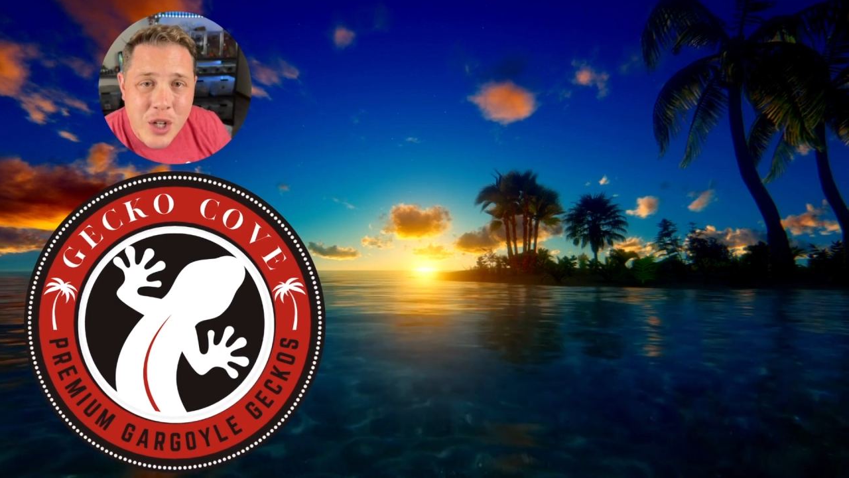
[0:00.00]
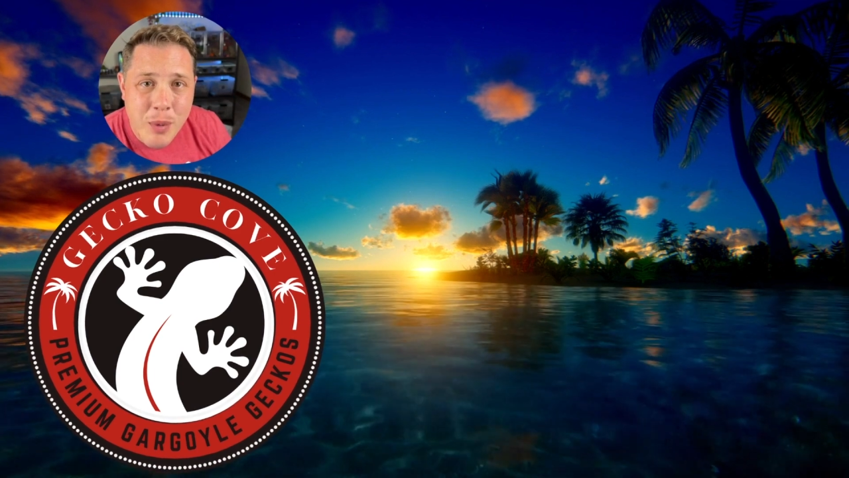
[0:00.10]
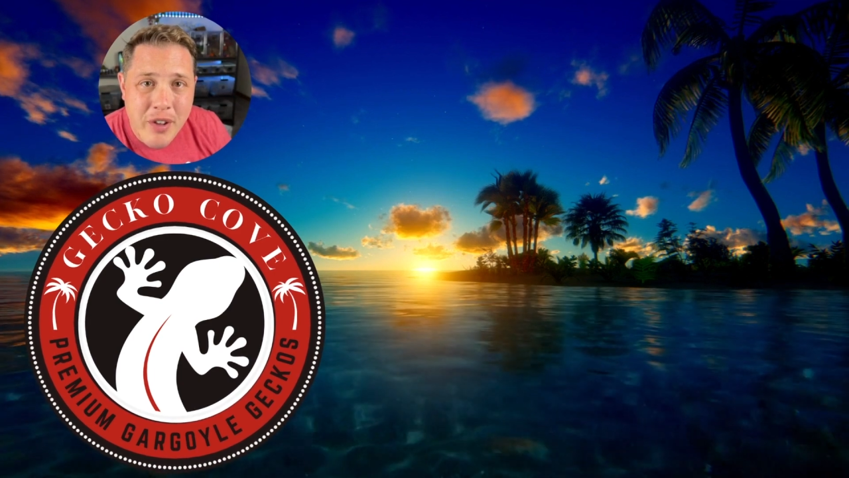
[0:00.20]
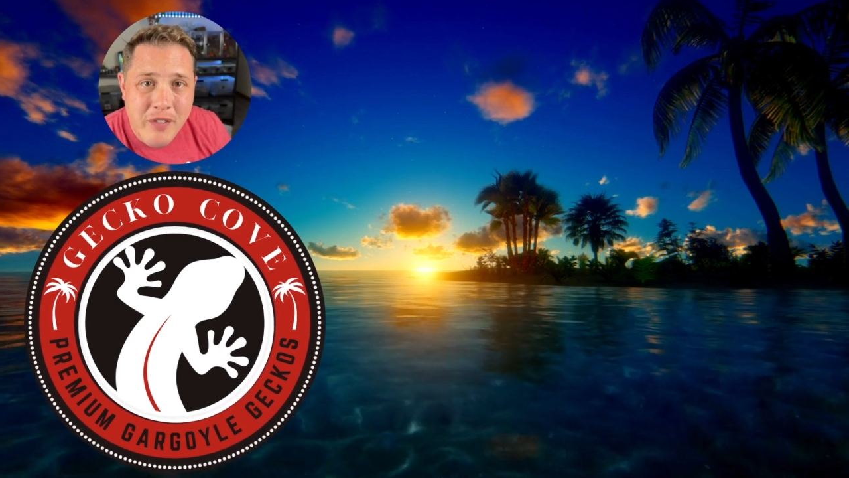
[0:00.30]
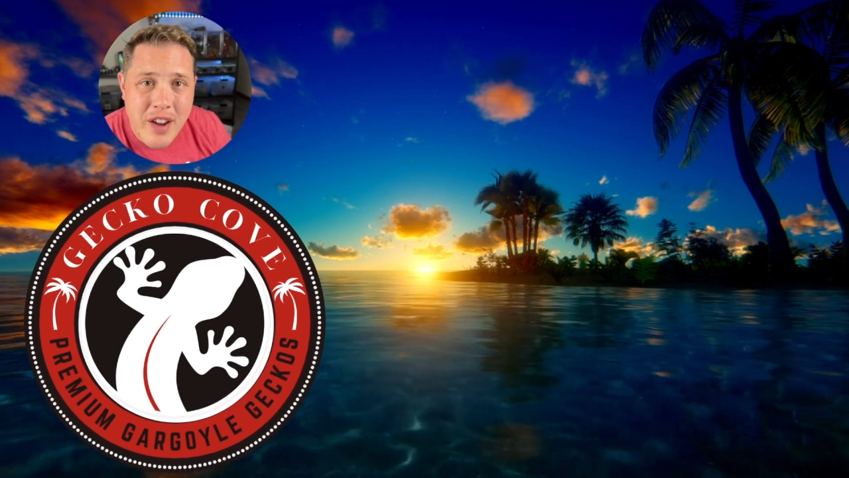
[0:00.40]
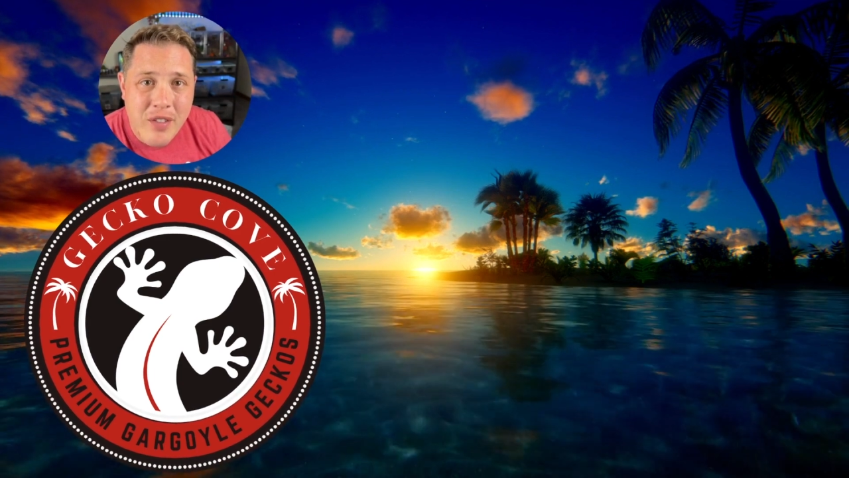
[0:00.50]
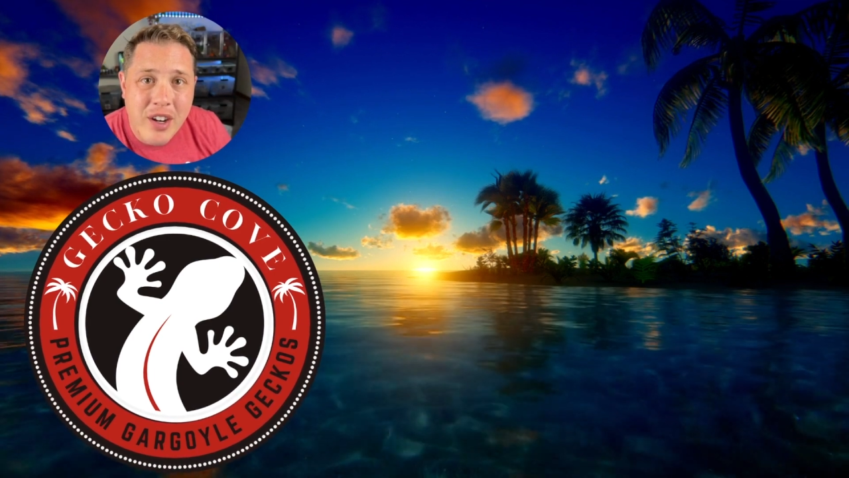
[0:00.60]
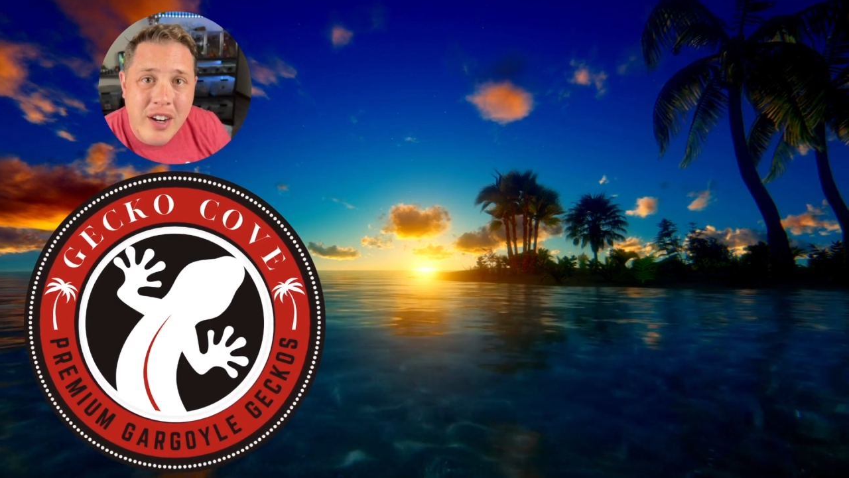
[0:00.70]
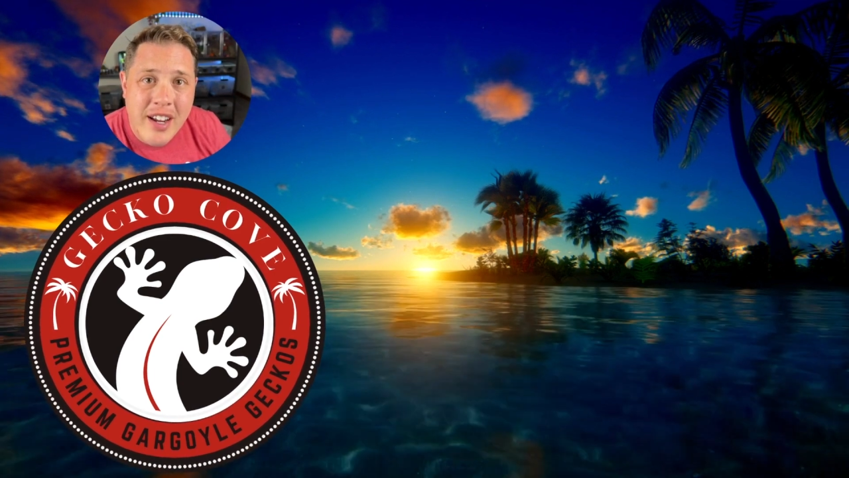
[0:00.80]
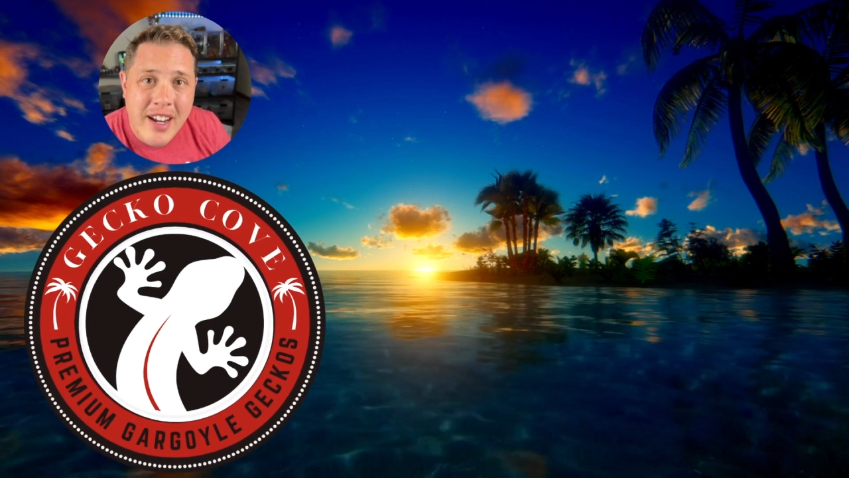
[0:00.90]
do me a
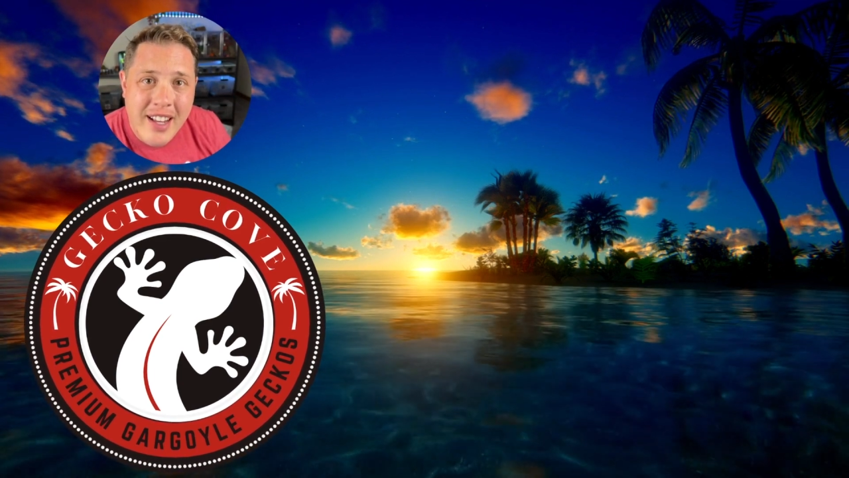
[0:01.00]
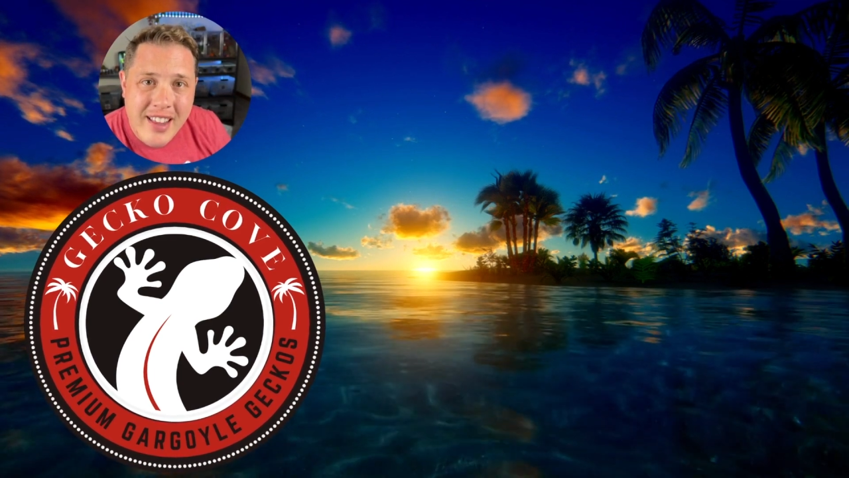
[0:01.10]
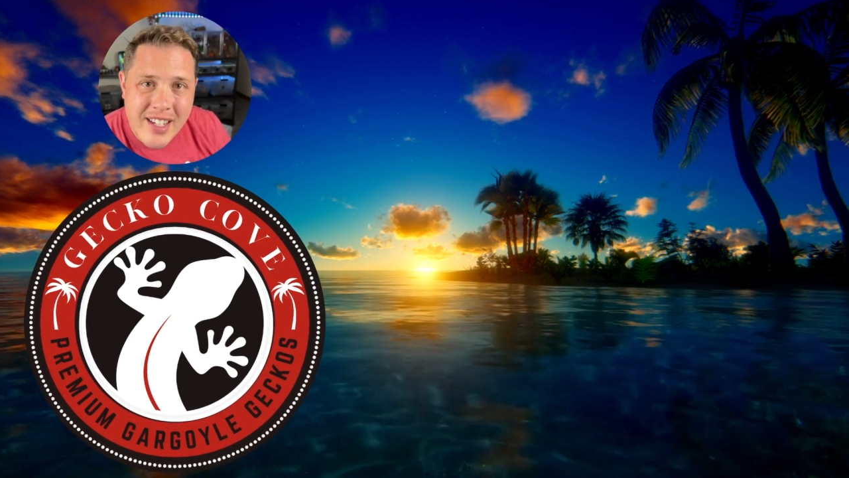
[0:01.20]
favor, hit